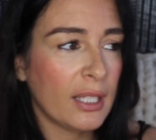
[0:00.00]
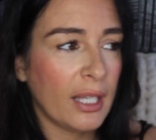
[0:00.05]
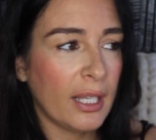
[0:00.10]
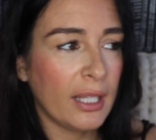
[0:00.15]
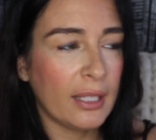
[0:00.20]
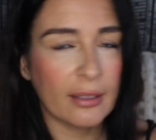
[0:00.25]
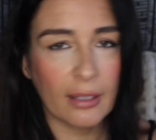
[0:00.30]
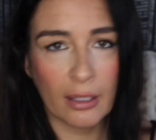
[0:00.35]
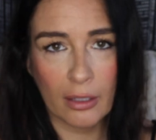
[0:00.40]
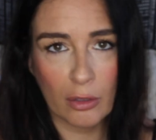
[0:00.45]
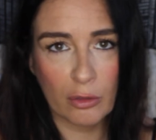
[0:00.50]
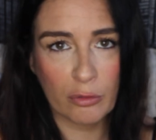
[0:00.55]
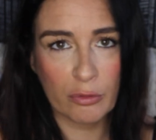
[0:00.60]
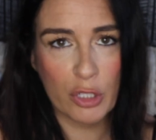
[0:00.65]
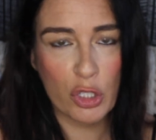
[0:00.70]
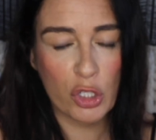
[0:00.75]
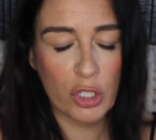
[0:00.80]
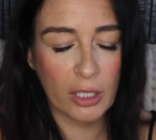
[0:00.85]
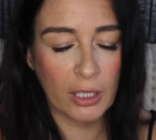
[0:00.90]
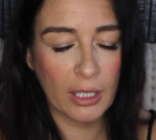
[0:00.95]
in their
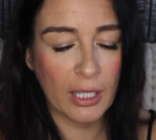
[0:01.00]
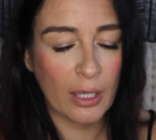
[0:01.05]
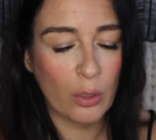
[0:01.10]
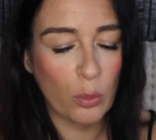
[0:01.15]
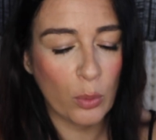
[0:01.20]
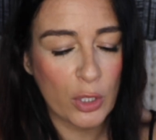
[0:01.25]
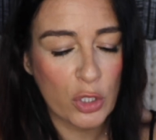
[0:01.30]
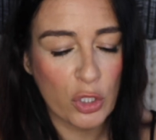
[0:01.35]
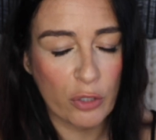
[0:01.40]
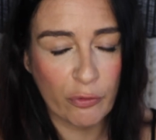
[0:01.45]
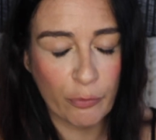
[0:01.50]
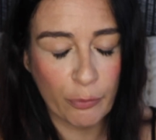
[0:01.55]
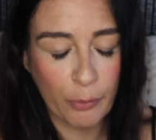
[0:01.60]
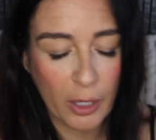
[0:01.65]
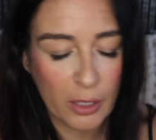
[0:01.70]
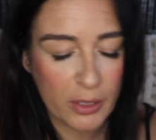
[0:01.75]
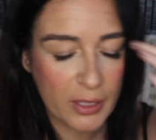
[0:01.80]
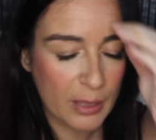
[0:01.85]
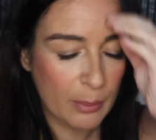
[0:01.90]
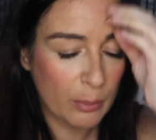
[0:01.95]
original language if
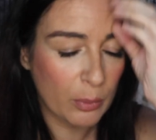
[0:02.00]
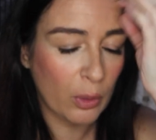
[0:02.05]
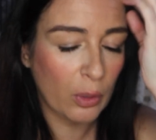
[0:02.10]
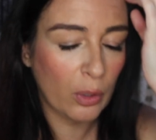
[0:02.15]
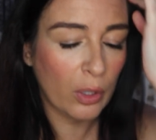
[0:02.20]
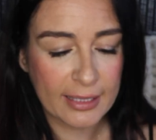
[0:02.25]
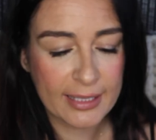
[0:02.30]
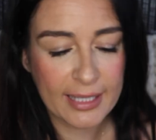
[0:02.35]
possible.